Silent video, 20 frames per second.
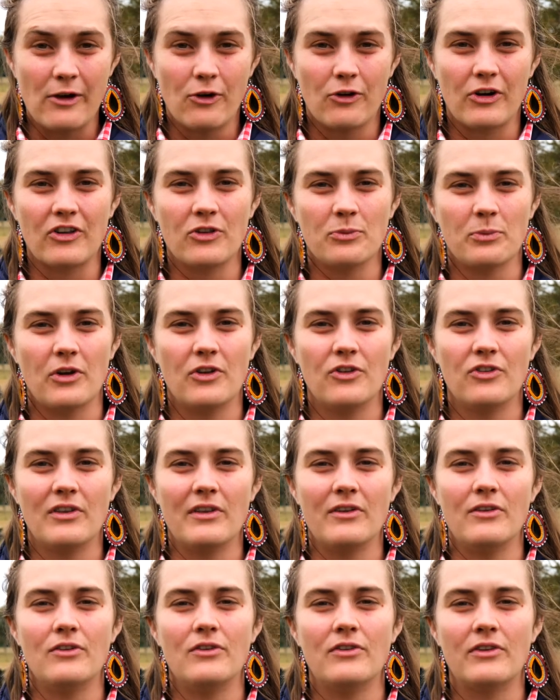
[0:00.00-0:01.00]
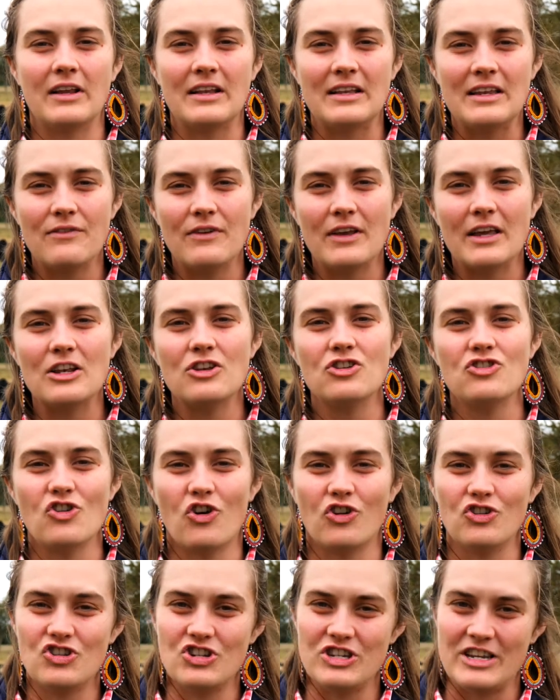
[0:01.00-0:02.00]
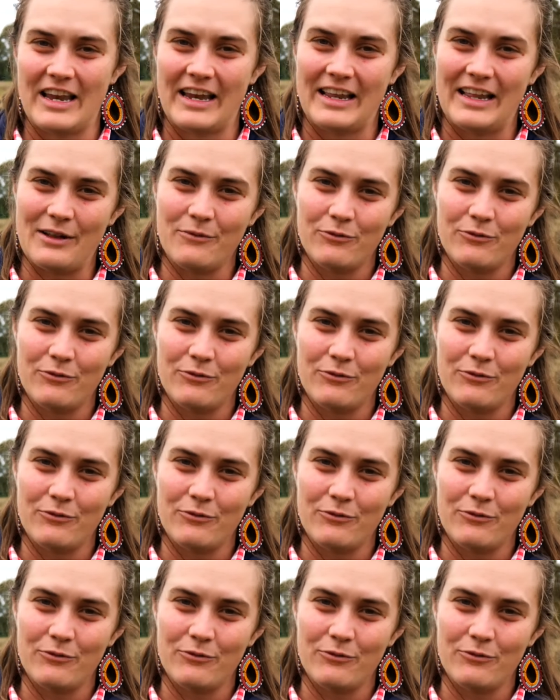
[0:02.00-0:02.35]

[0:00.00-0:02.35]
or exposed to significant non-genetic